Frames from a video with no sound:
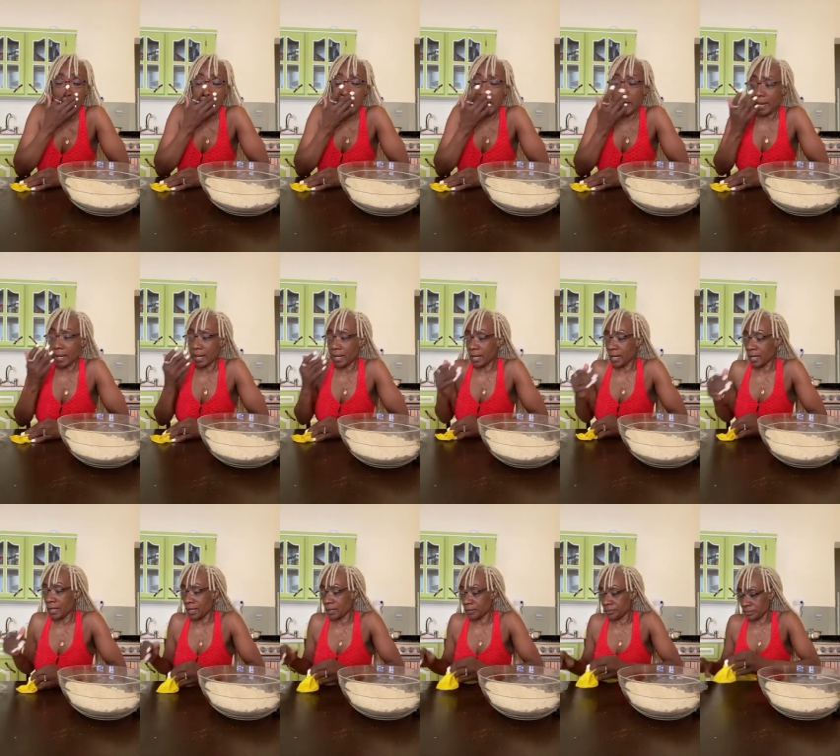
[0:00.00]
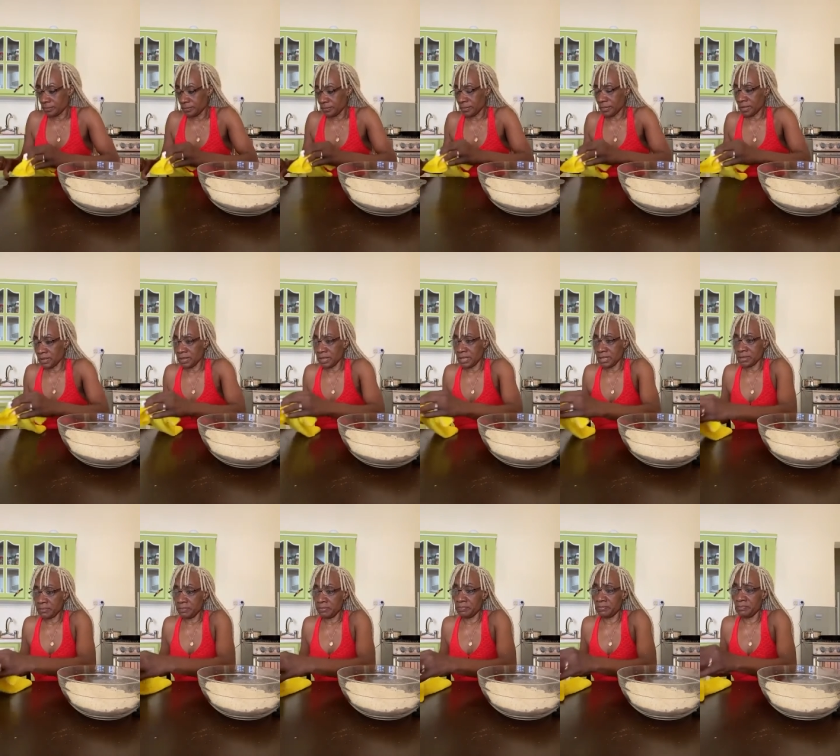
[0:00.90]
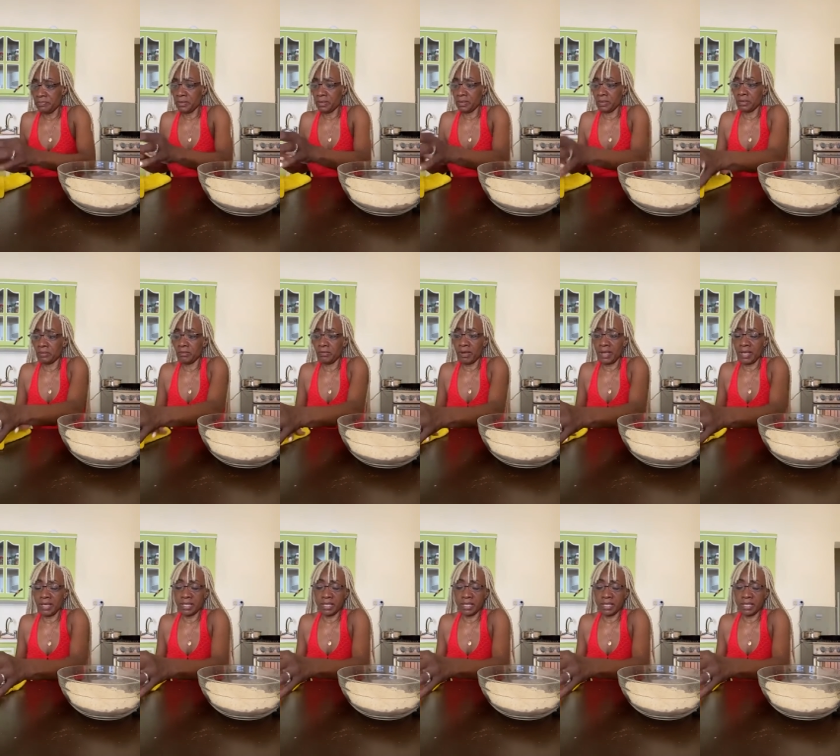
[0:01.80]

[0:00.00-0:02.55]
I still haven't had anybody taste it for me.